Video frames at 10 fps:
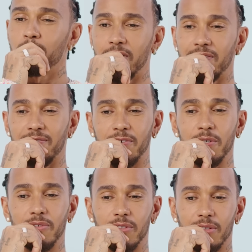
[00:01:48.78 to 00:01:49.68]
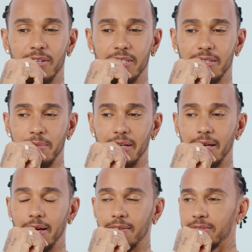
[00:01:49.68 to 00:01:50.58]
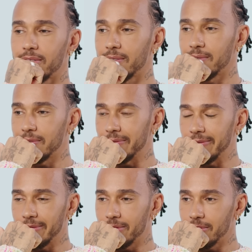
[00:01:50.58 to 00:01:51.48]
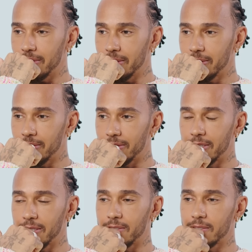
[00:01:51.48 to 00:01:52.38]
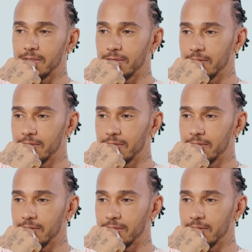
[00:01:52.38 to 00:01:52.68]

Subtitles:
One food for the rest of my life. Oh, geez.